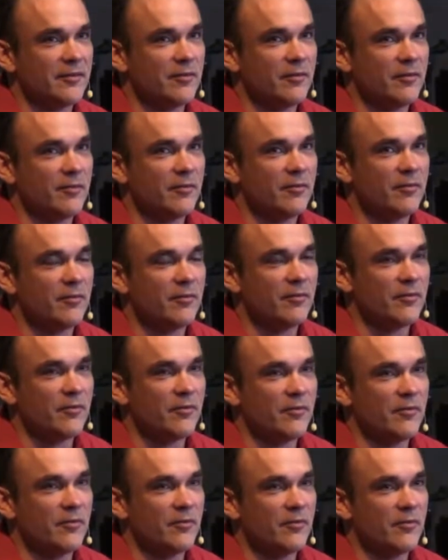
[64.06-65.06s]

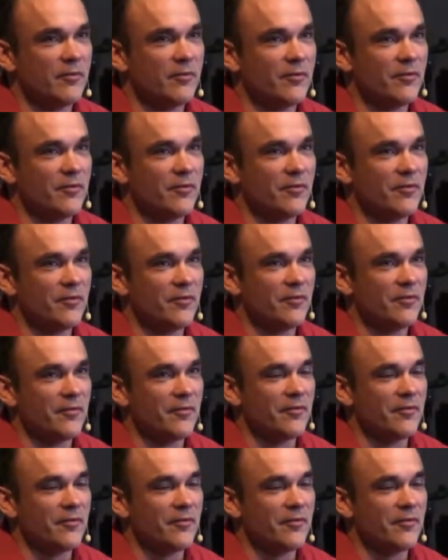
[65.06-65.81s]
(no one is talking)